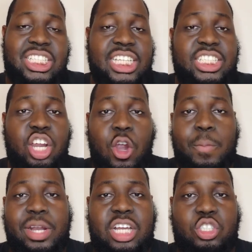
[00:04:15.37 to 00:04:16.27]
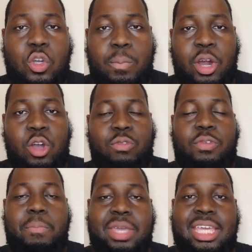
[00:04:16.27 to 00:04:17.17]
Justin Herbert and Joe Burrow,
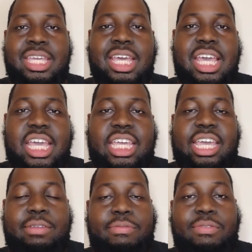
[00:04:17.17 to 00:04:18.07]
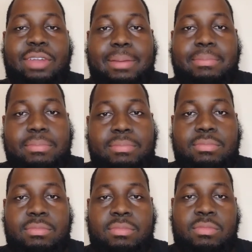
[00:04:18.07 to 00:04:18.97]
for me, can flip
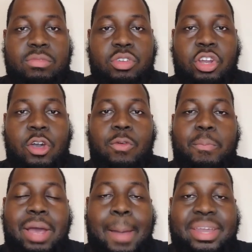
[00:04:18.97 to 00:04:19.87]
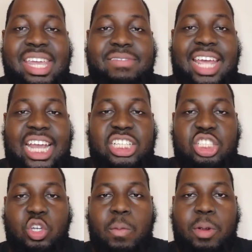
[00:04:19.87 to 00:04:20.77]
you know. But I'm gonna give the edge
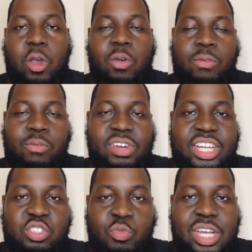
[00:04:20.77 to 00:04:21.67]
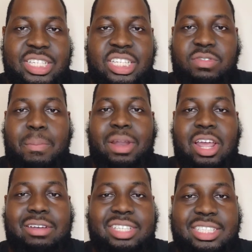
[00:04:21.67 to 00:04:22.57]
to Joe Burrow for this reason: it's for
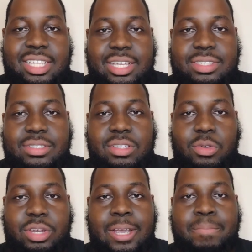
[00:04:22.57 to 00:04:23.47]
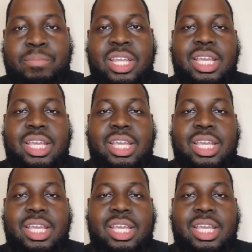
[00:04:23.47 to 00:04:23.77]
playoff success. Okay,